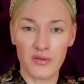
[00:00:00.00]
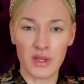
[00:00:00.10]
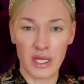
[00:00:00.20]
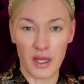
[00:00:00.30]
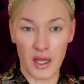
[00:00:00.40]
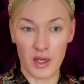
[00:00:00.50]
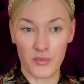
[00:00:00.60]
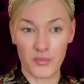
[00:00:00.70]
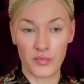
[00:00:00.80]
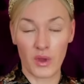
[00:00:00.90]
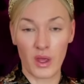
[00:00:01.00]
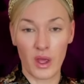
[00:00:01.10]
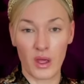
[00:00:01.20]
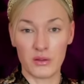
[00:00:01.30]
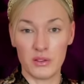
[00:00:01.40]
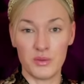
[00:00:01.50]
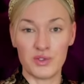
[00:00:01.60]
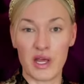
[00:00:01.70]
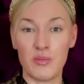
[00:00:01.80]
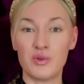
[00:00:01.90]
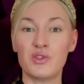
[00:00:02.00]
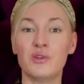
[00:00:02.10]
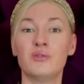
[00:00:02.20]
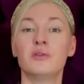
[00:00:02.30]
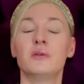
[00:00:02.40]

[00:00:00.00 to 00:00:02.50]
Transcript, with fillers: of the king, who was able to